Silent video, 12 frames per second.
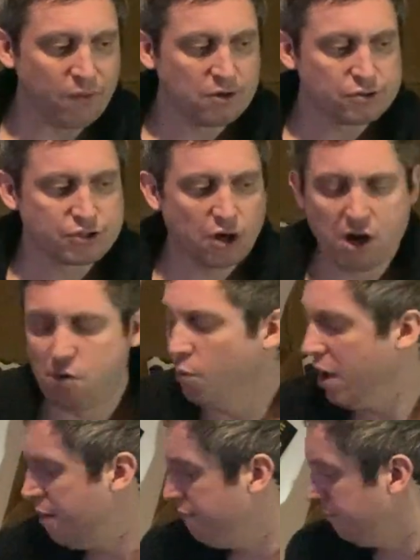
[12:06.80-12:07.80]
Starting
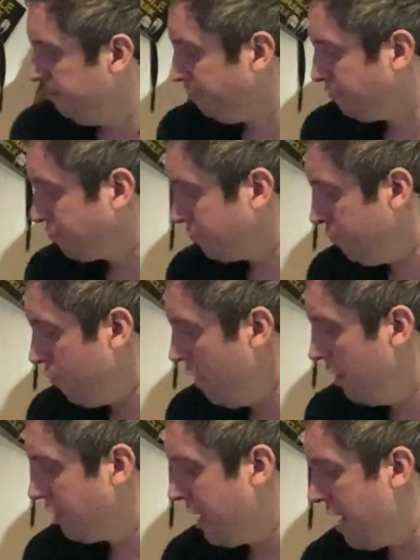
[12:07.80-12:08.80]
with
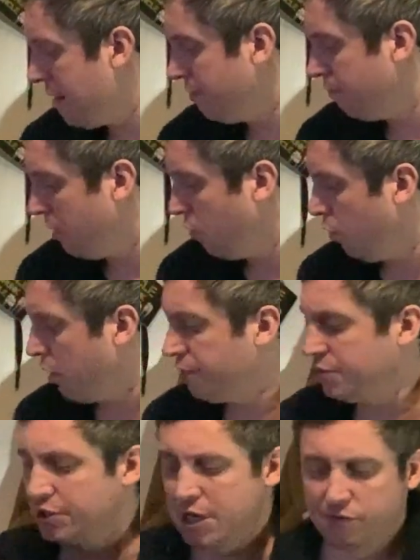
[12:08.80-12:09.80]
a game my wife
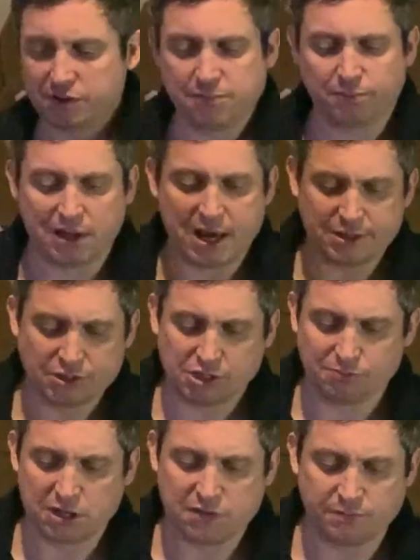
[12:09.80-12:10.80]
is currently playing, and she
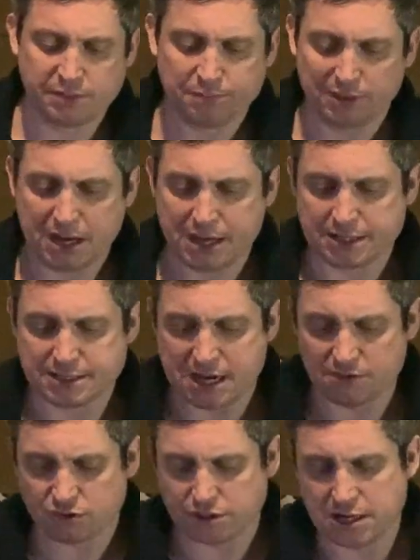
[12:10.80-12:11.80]
might even be playing it
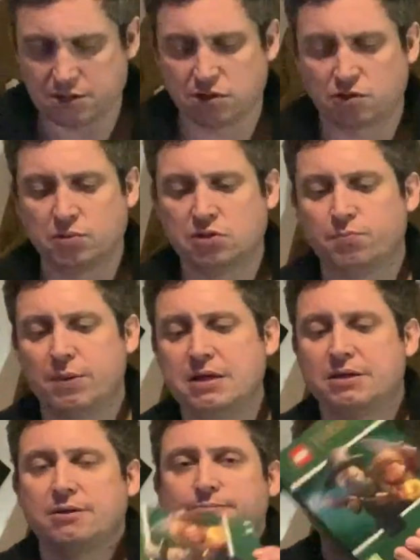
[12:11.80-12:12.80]
downstairs as we
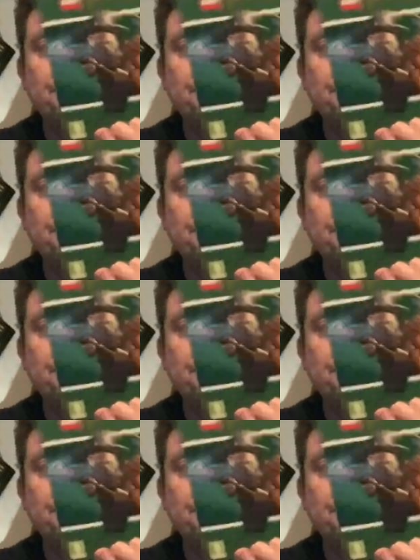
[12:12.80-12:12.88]
speak.